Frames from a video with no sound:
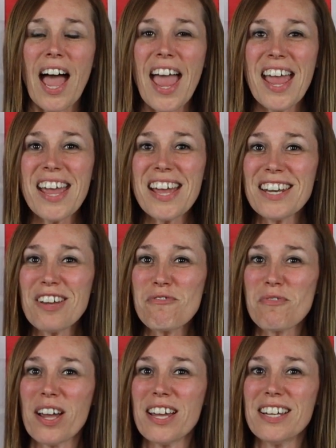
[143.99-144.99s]
and it
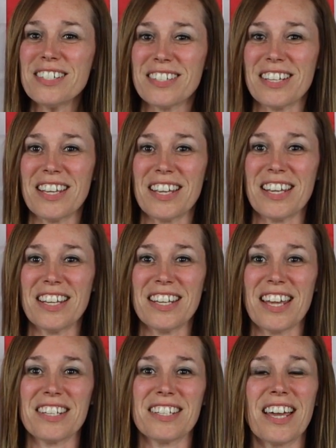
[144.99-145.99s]
weighs in
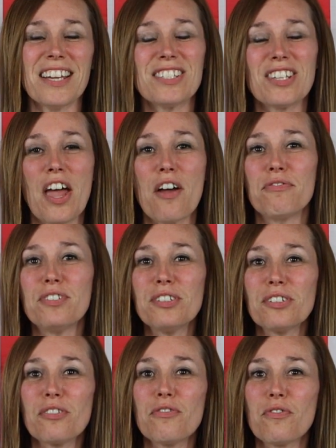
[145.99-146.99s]
at a nice hefty
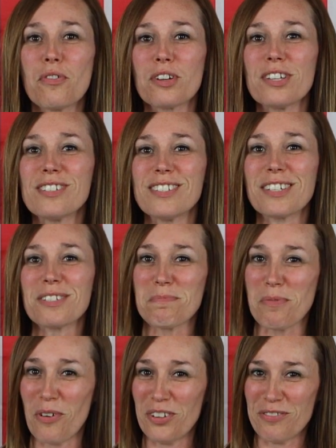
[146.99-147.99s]
little
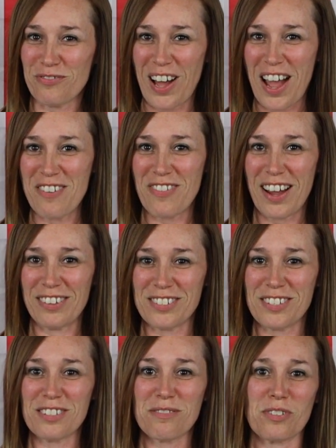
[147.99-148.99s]
46.5
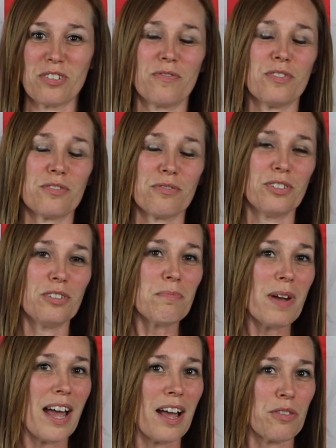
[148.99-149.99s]
ounces, which if you're doing your
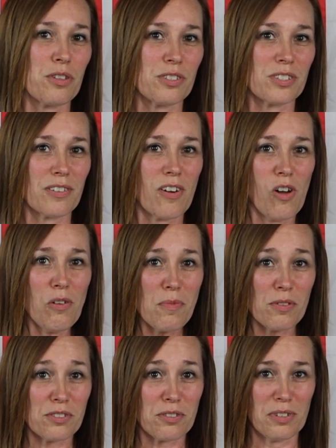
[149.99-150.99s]
math is
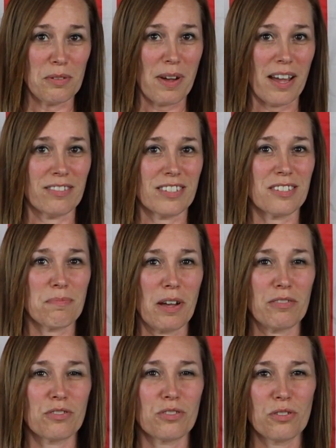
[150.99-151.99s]
almost 3 pounds. It's
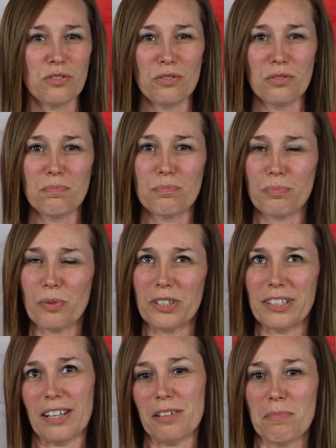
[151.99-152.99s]
about 2.9
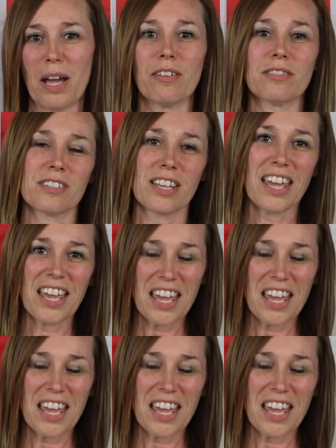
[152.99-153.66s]
pounds.